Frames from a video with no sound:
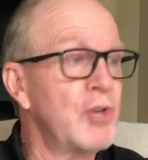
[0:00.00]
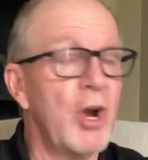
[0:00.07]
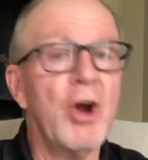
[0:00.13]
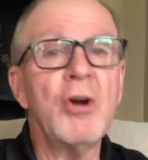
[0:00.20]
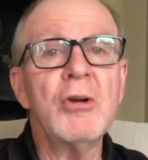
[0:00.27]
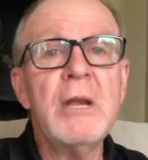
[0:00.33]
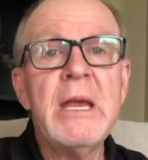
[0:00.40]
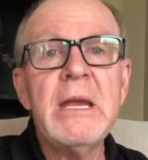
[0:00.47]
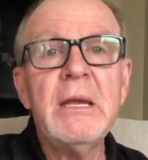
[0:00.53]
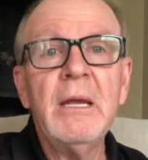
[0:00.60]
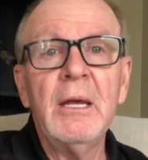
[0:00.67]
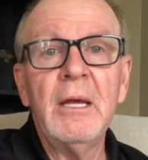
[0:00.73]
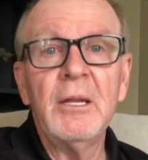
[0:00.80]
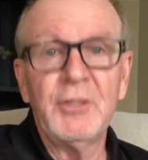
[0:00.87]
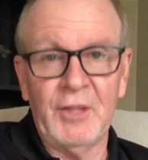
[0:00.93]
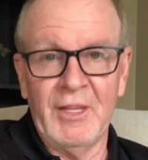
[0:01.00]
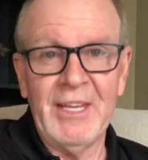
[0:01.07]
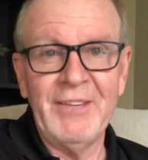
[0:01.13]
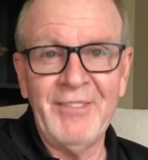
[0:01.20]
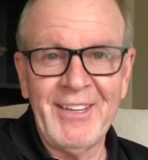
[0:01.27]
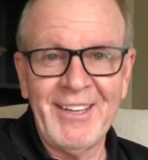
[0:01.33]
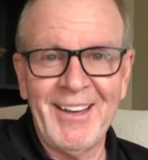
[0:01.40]
turning to the
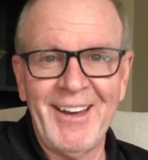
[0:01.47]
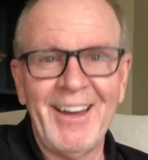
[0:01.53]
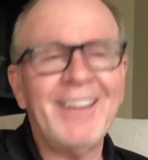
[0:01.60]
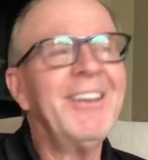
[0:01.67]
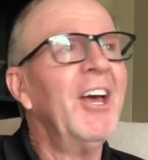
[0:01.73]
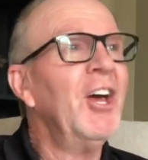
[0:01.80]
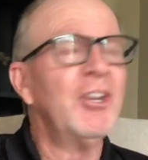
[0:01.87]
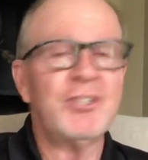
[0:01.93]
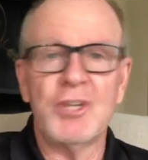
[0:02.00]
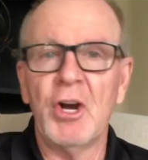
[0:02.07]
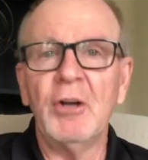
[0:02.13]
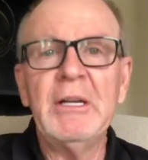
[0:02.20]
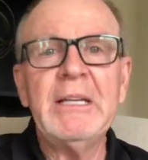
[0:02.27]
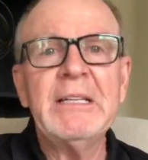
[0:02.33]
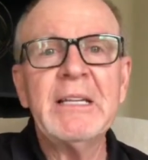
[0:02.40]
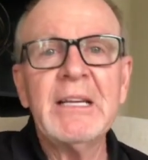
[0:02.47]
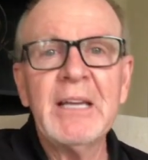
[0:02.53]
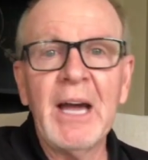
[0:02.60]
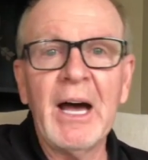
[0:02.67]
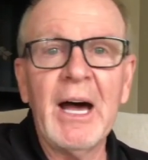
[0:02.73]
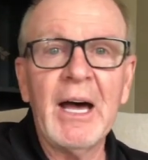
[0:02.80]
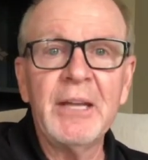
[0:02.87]
living God, turning to
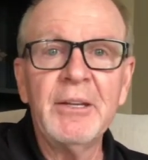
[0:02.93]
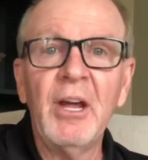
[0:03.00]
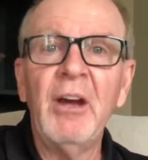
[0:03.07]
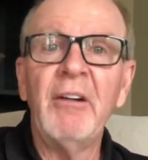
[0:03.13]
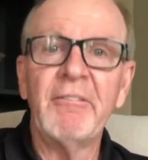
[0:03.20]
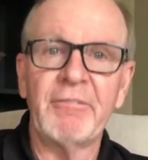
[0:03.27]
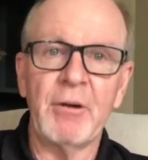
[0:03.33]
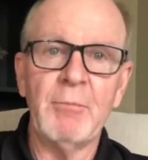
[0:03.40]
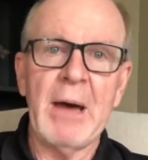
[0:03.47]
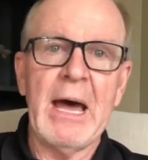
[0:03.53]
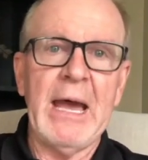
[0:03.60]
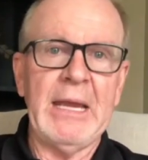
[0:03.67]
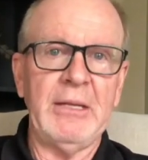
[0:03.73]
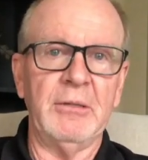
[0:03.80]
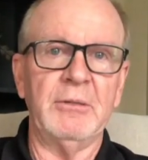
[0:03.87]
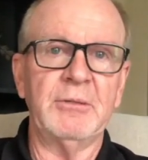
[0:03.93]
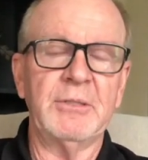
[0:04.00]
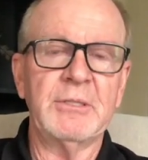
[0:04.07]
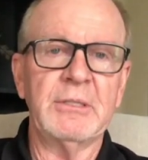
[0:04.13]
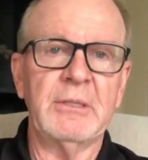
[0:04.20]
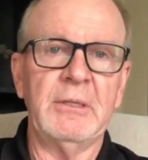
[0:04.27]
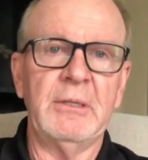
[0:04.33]
God from
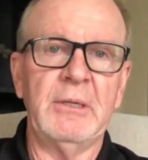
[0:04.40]
idols.